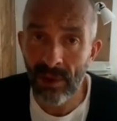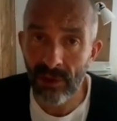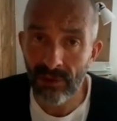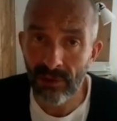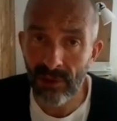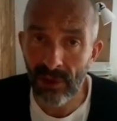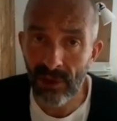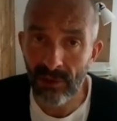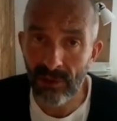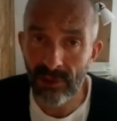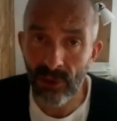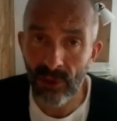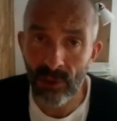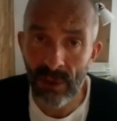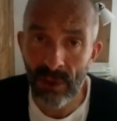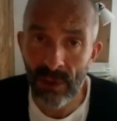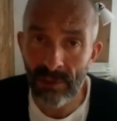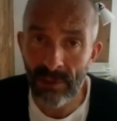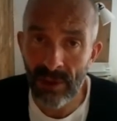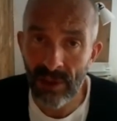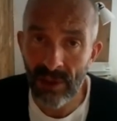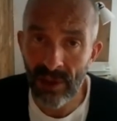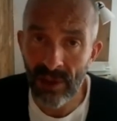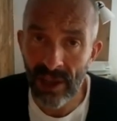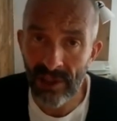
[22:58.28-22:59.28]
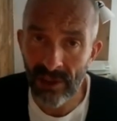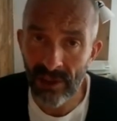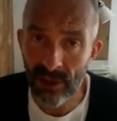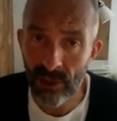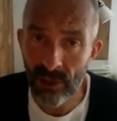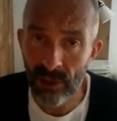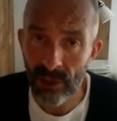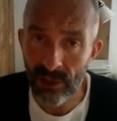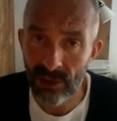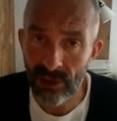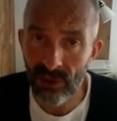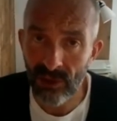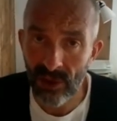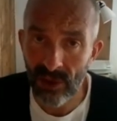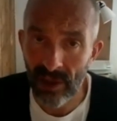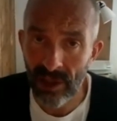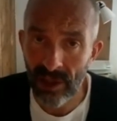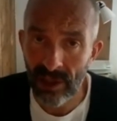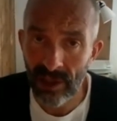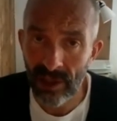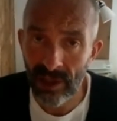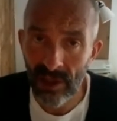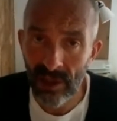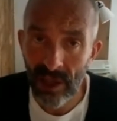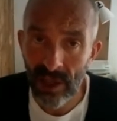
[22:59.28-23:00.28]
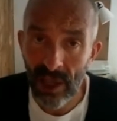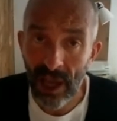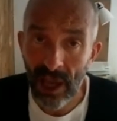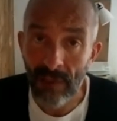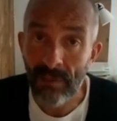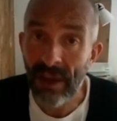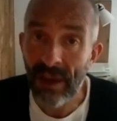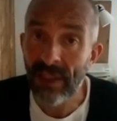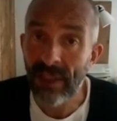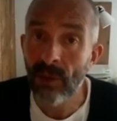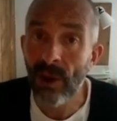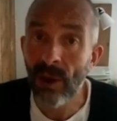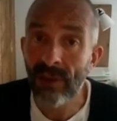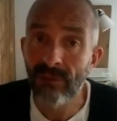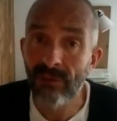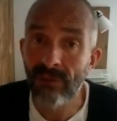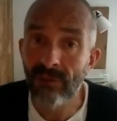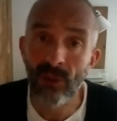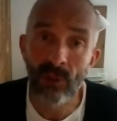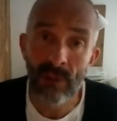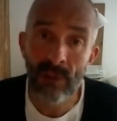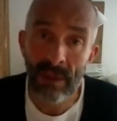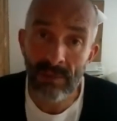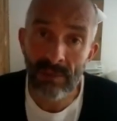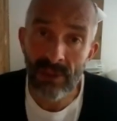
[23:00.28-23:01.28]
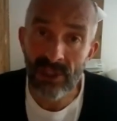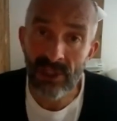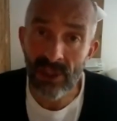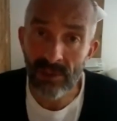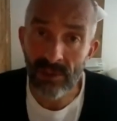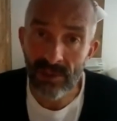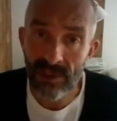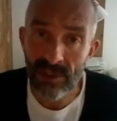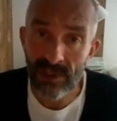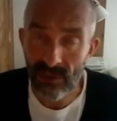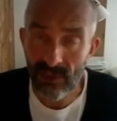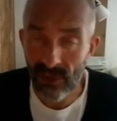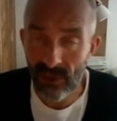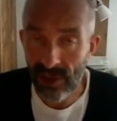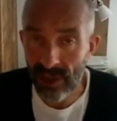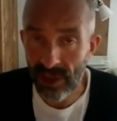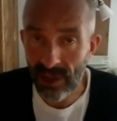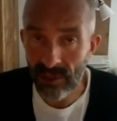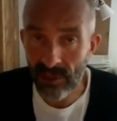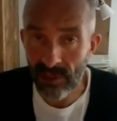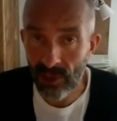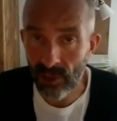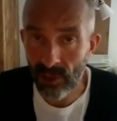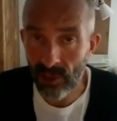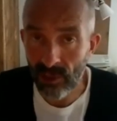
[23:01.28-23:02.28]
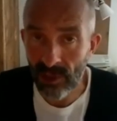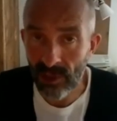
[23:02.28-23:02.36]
a full member, you get the course free. And by the way, full membership is free at the moment.